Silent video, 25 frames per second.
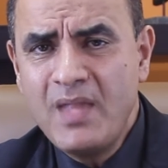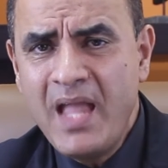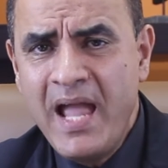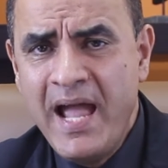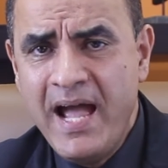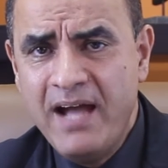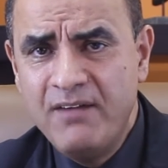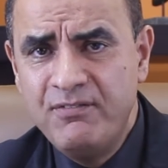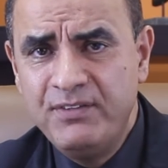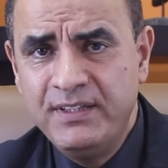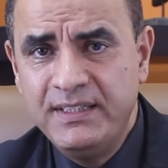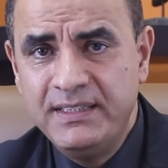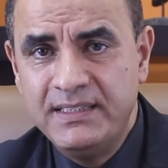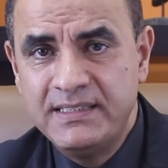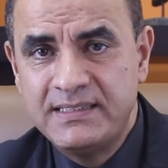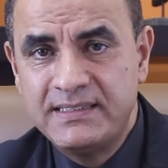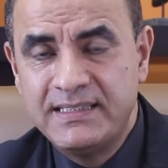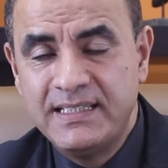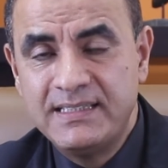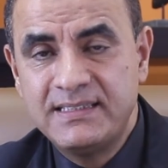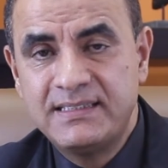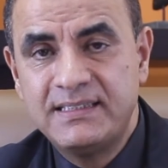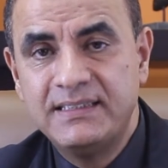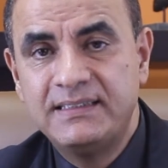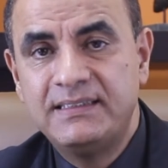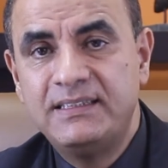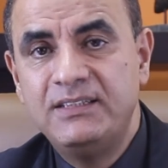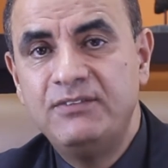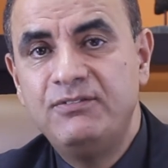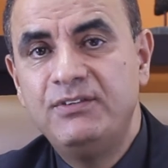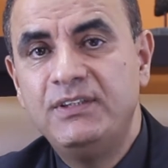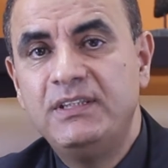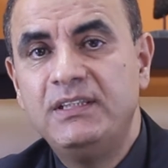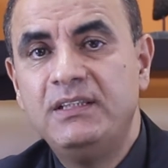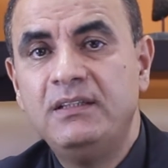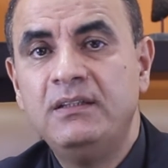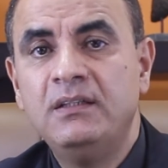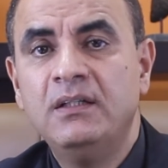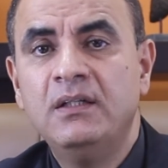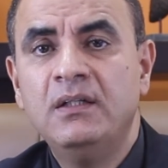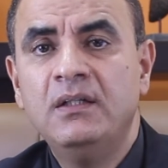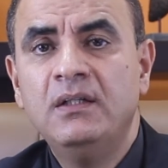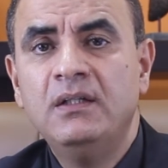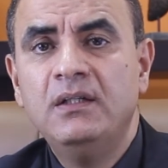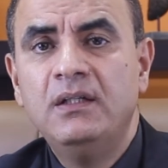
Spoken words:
having the sensitivity